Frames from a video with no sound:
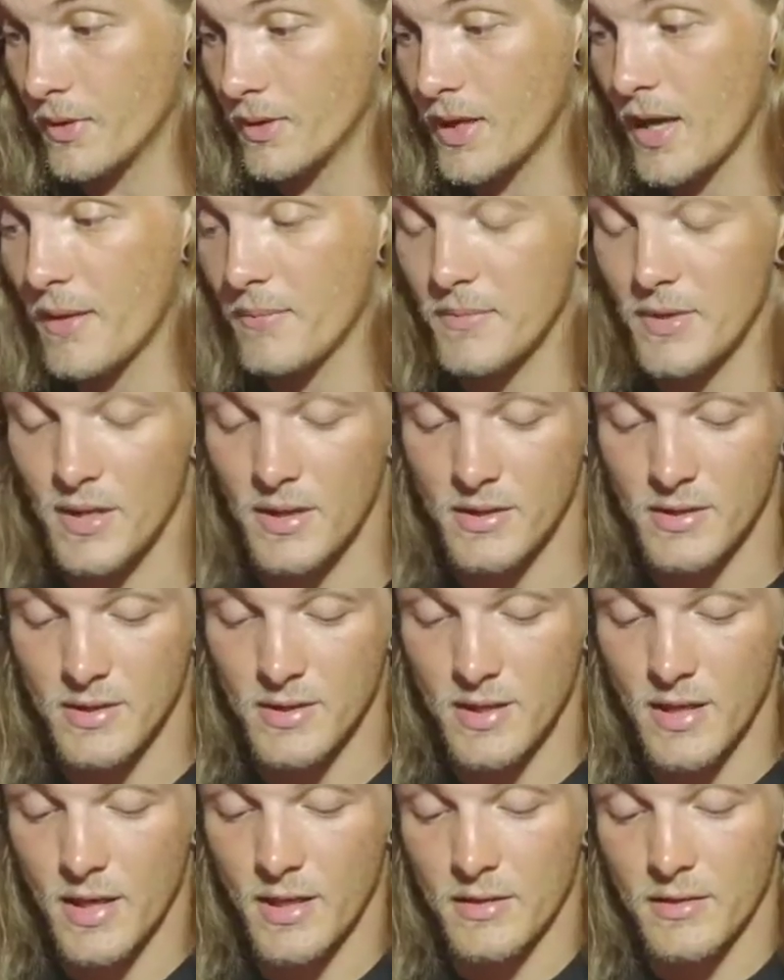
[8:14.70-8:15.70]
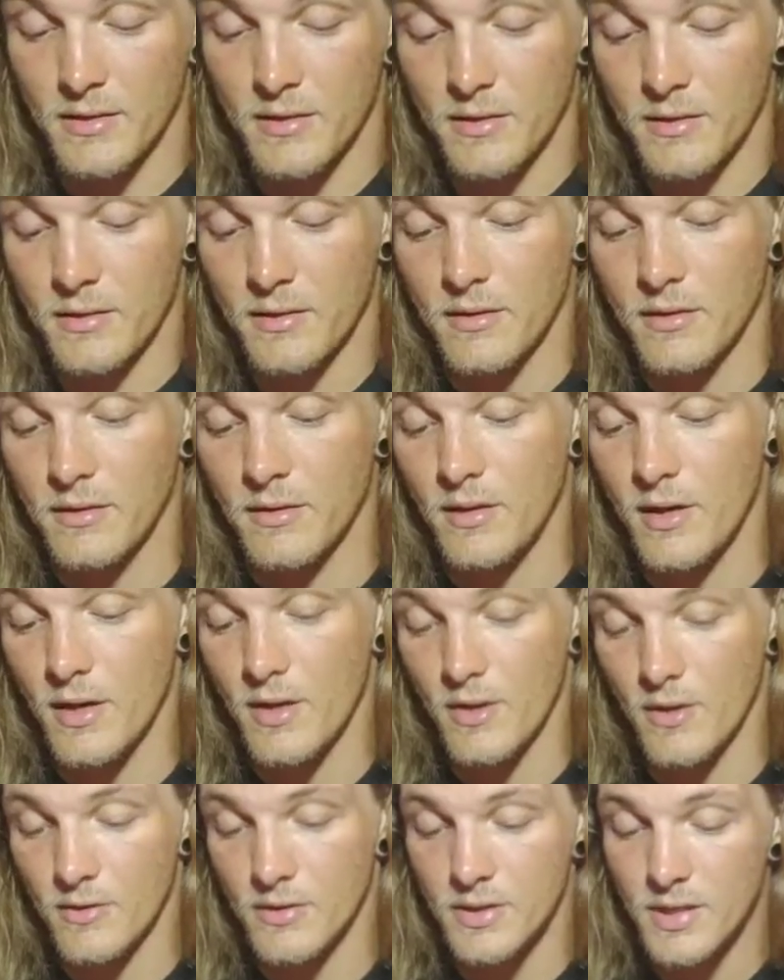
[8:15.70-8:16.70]
with that being said,
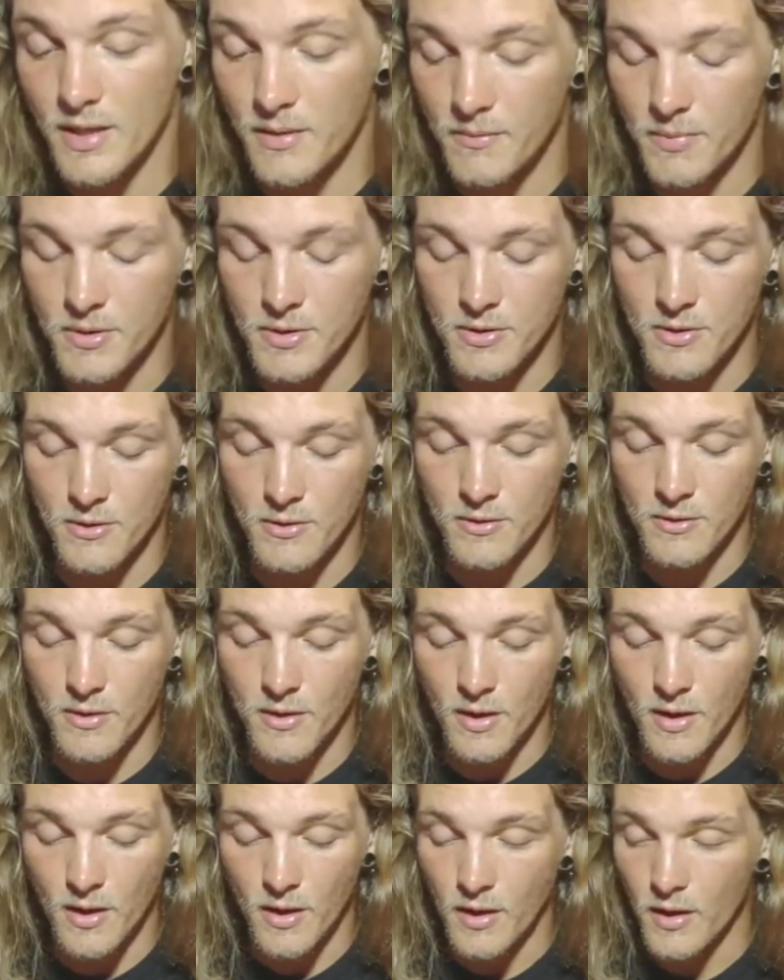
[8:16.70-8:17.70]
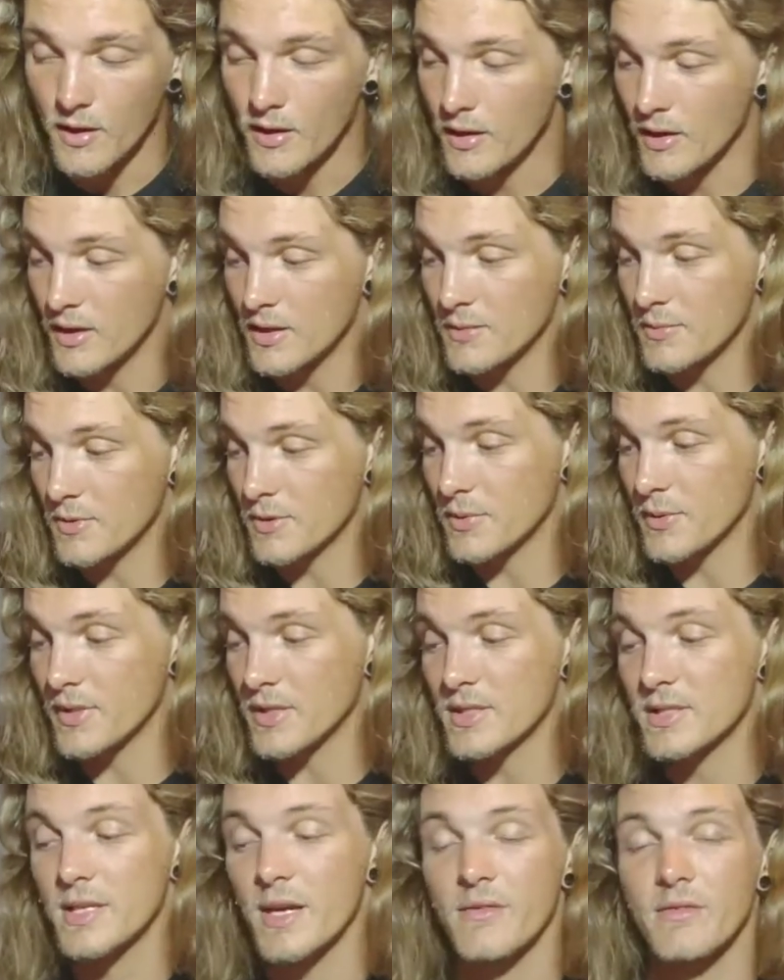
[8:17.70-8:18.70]
their temperature is
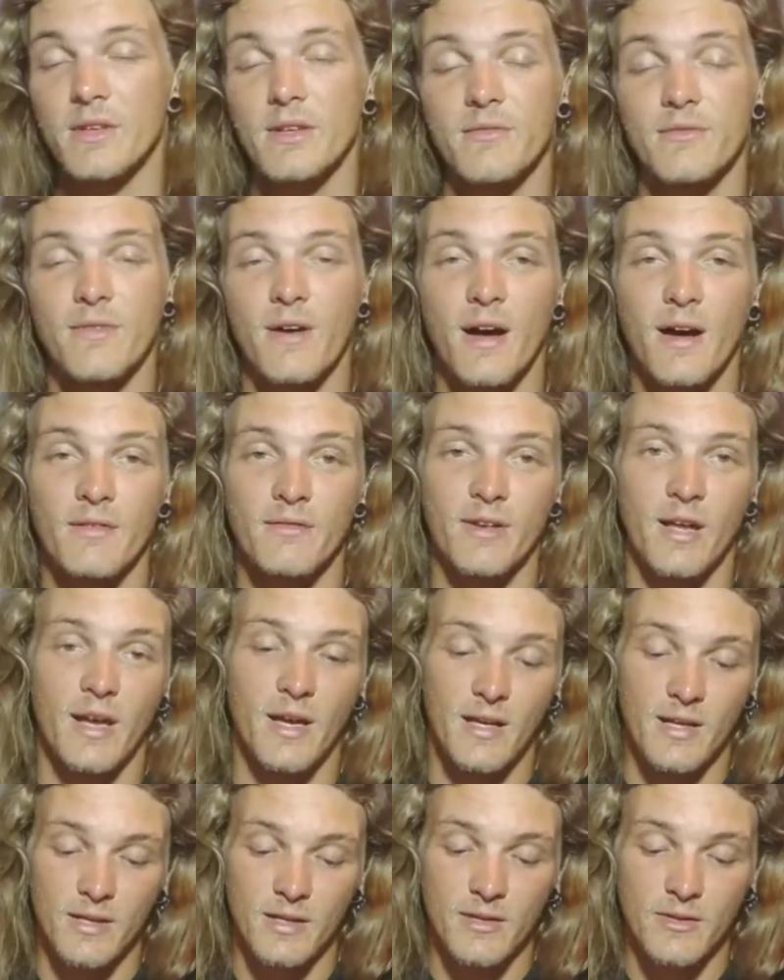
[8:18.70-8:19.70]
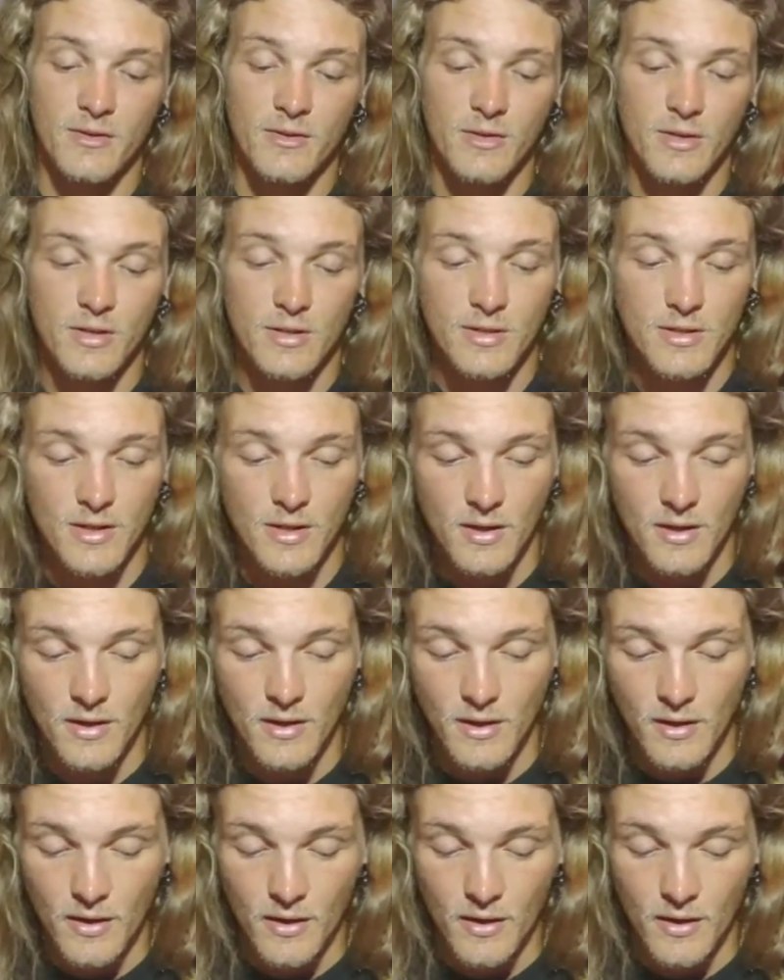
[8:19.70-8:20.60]
between 75 to 80 degrees.